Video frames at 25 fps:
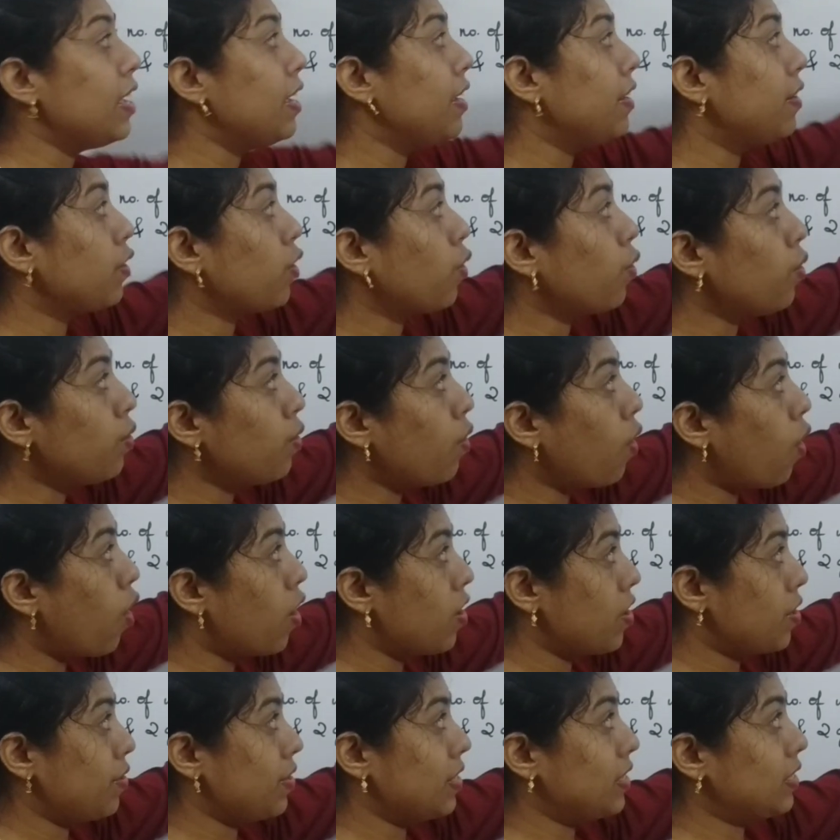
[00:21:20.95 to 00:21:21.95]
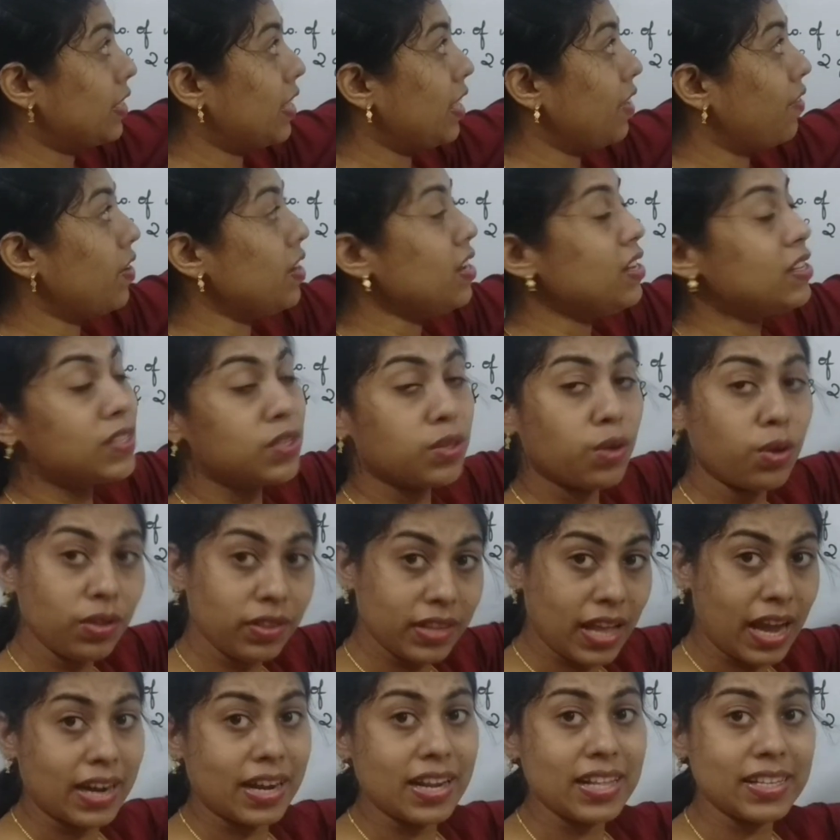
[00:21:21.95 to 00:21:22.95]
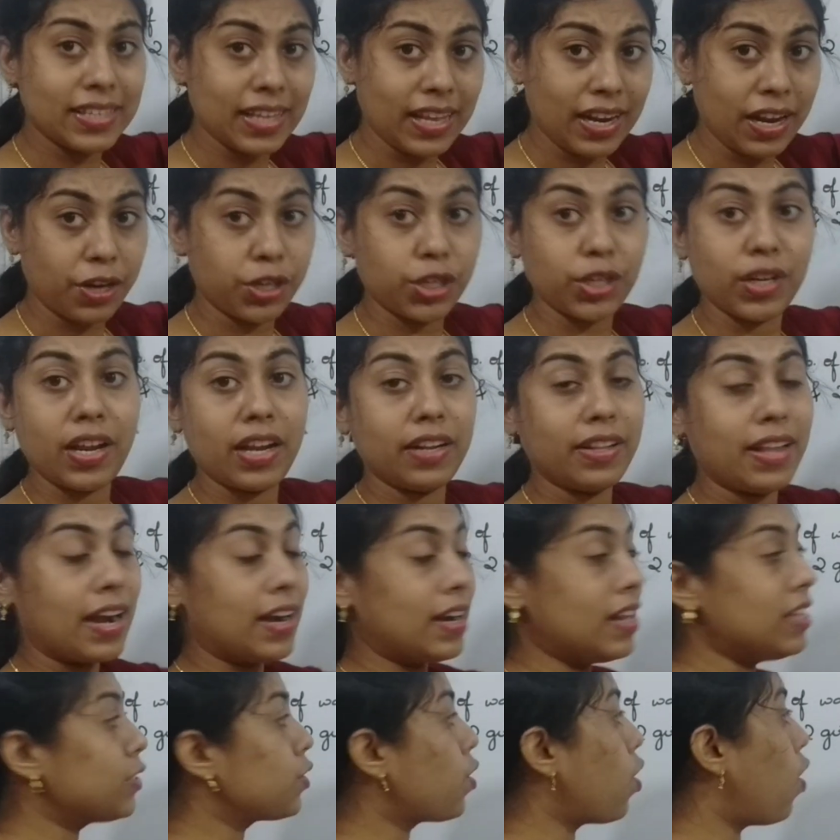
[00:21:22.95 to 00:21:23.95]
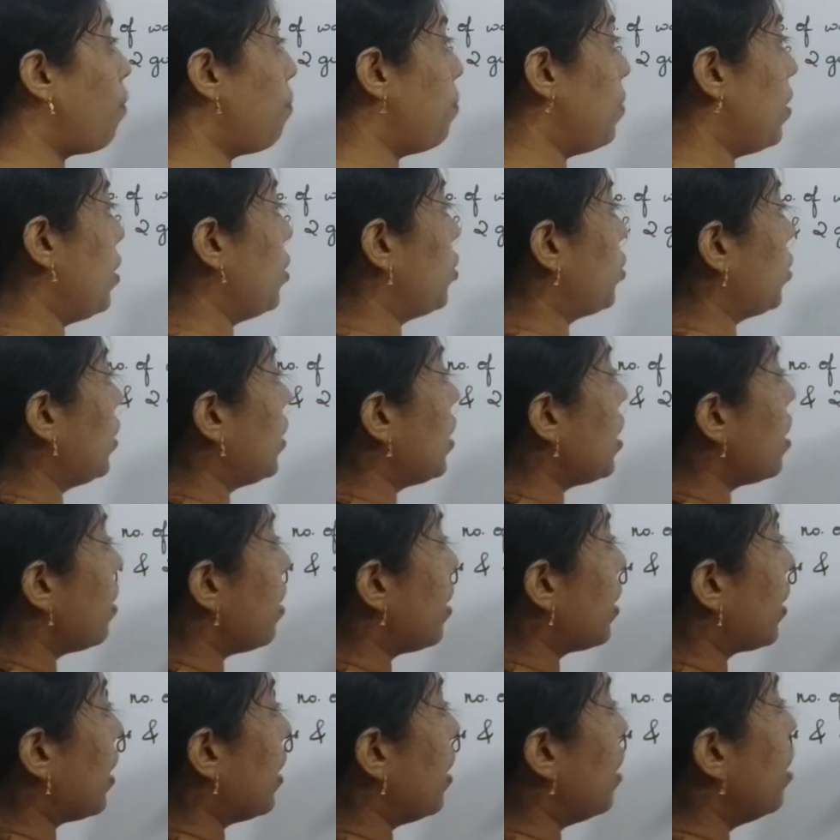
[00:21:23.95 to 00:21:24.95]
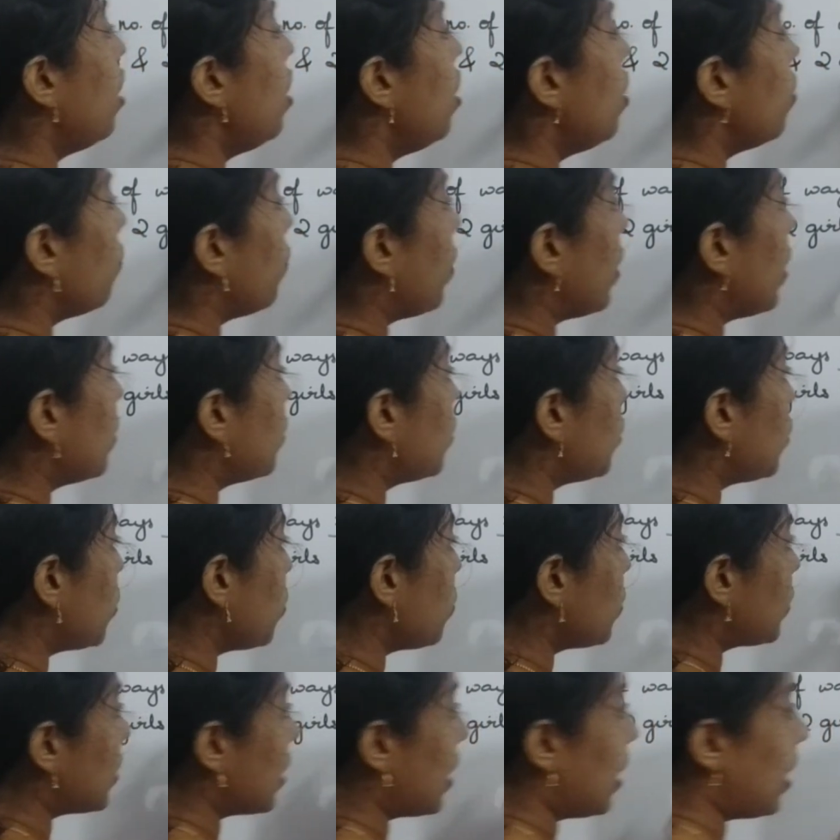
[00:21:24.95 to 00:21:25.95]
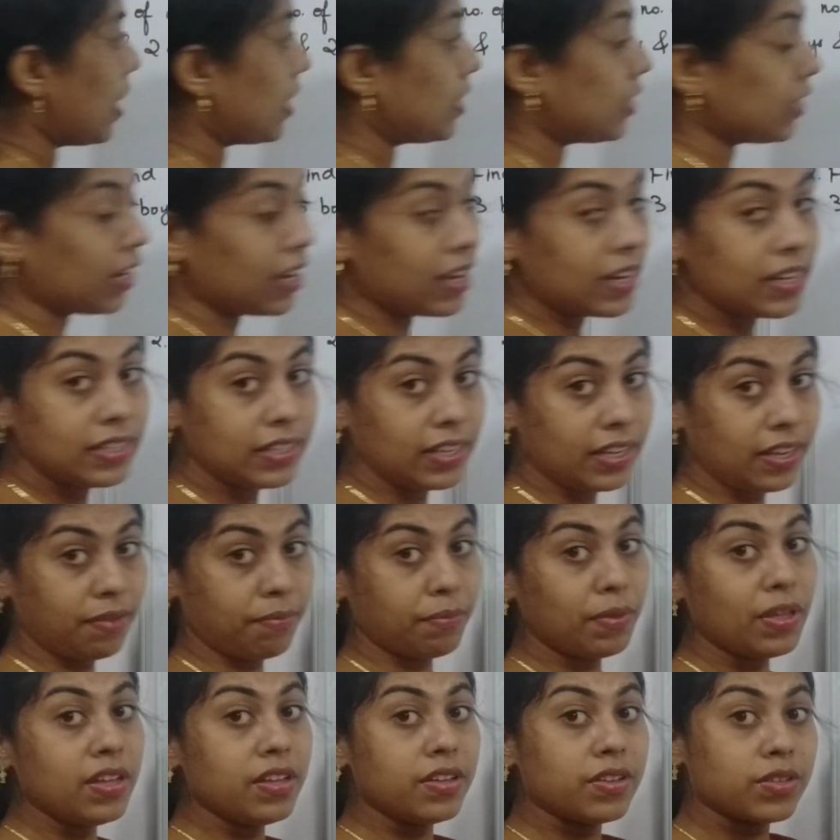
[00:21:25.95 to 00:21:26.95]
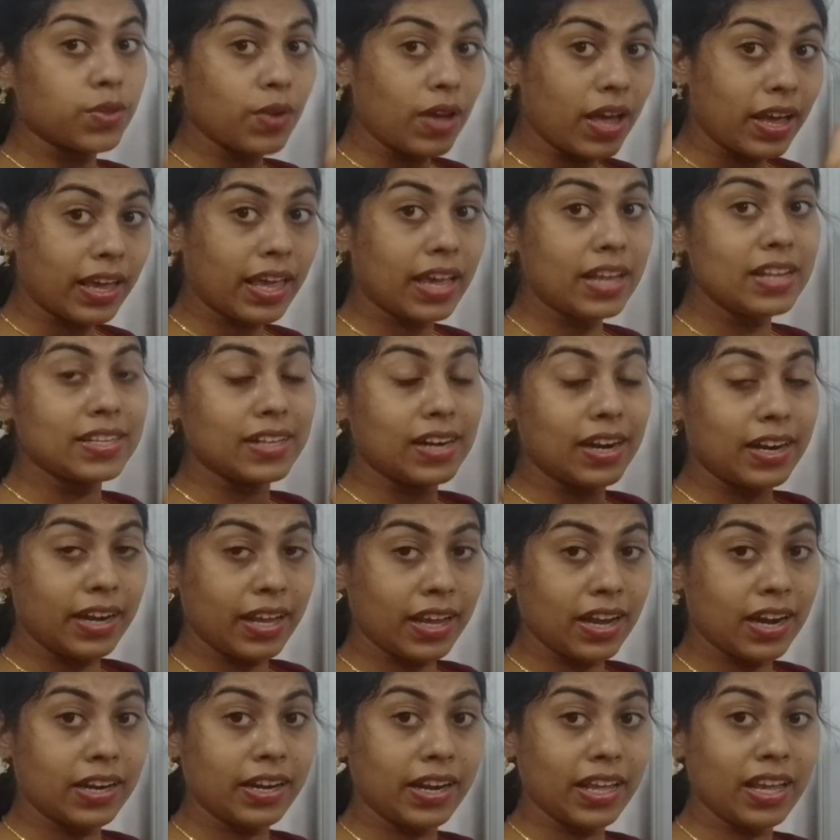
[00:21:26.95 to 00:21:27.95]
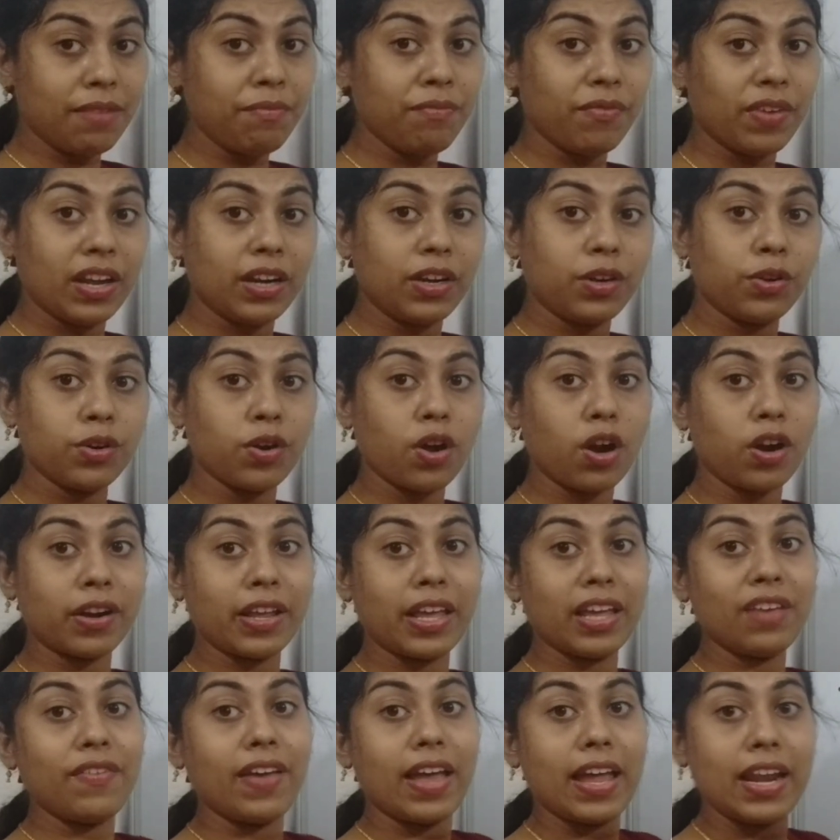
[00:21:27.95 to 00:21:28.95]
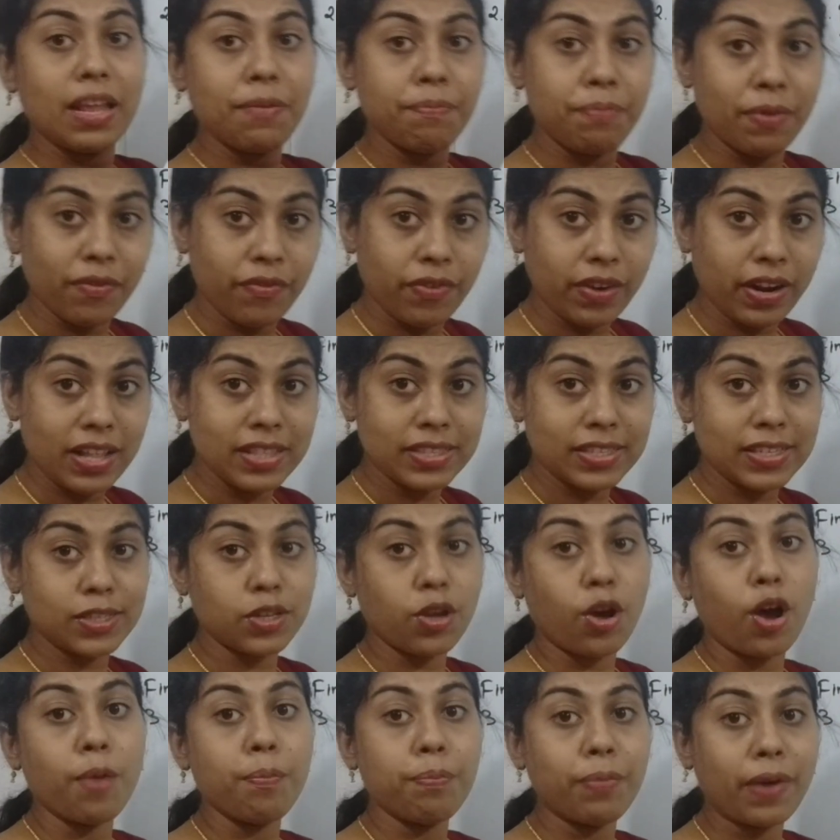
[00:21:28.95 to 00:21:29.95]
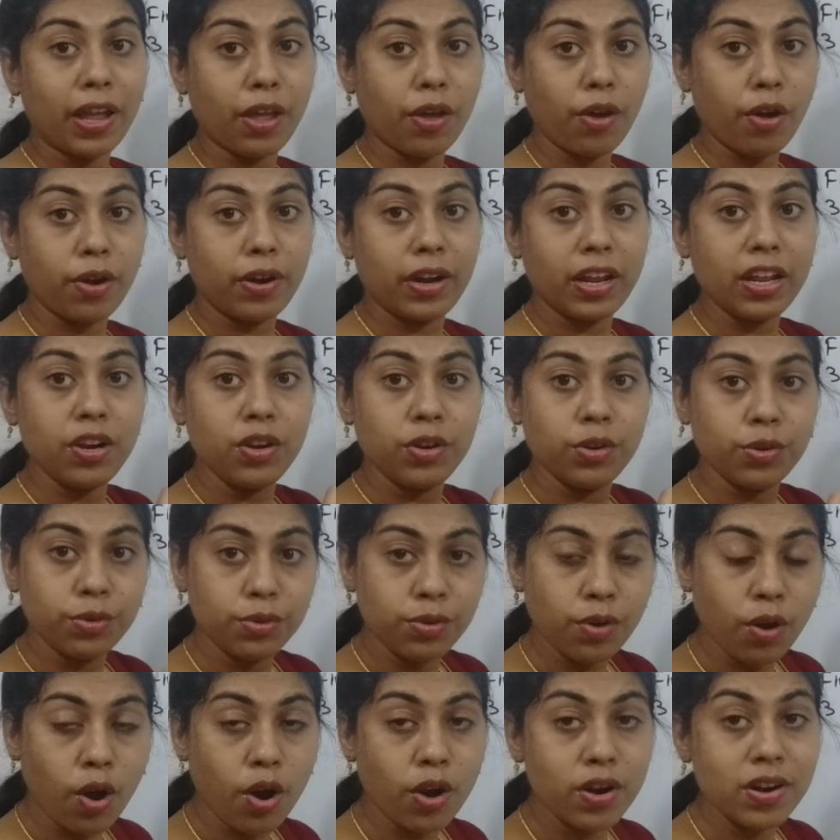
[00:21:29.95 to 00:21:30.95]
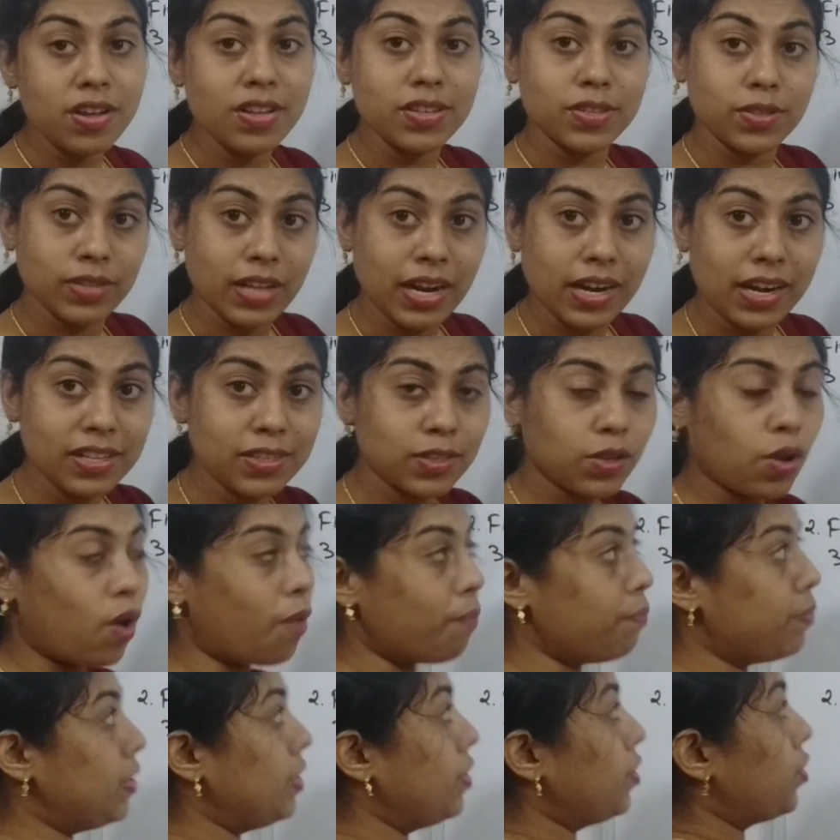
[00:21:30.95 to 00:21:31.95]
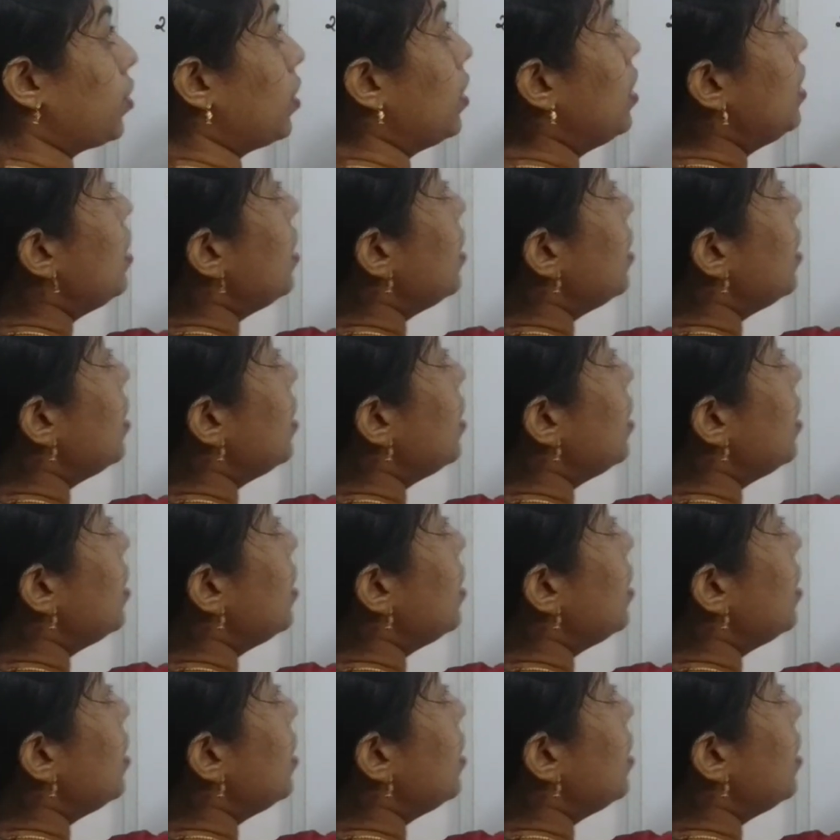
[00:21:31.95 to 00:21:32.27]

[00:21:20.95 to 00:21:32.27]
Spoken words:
No order is given, so that is selection and that is combination. Here again, ways to select a team. So again, selecting a team, we do not give any preferences or priority, no order, so that is combination.